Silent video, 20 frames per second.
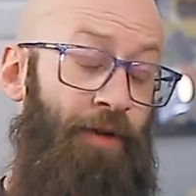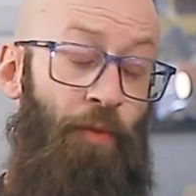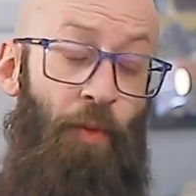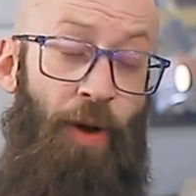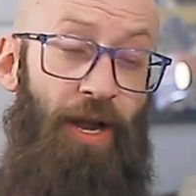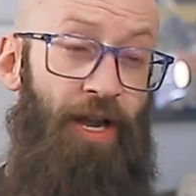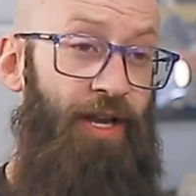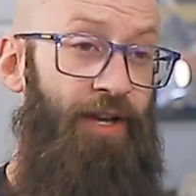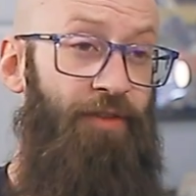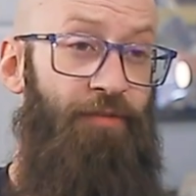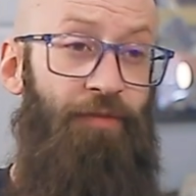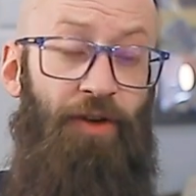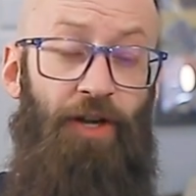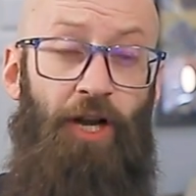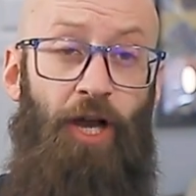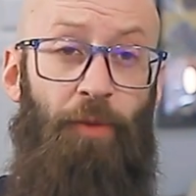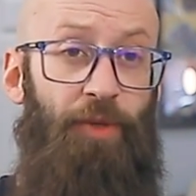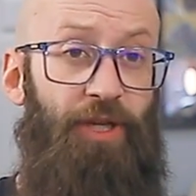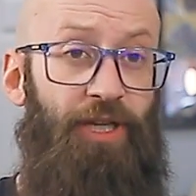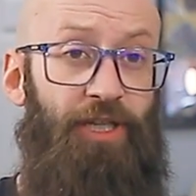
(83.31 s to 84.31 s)
waited for a
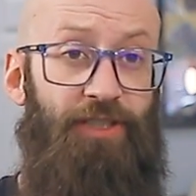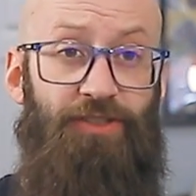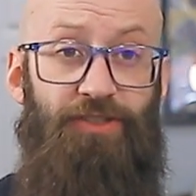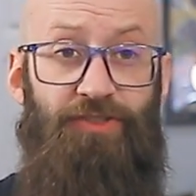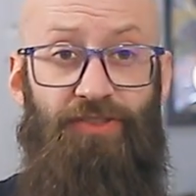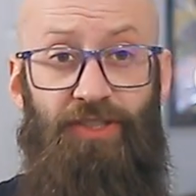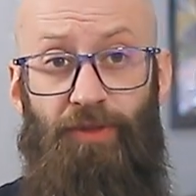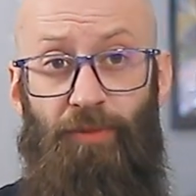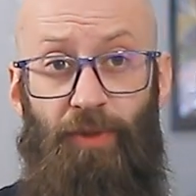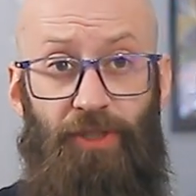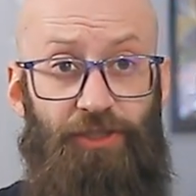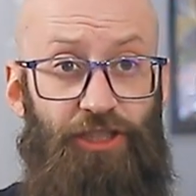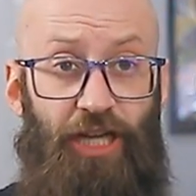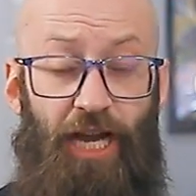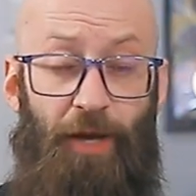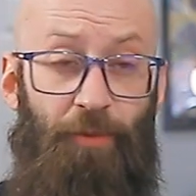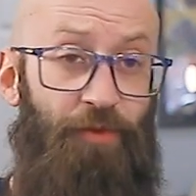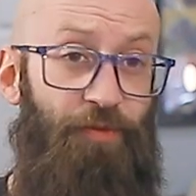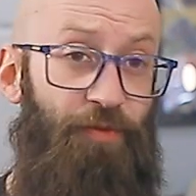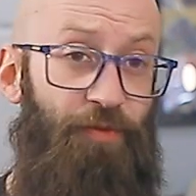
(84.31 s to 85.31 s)
couple years to see what job would